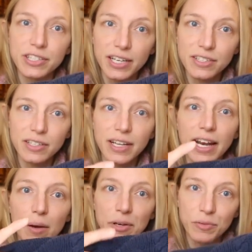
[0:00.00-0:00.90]
section
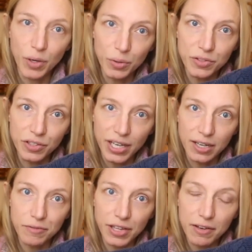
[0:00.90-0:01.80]
and how many rows you're
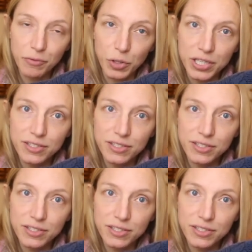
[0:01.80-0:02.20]
getting for that four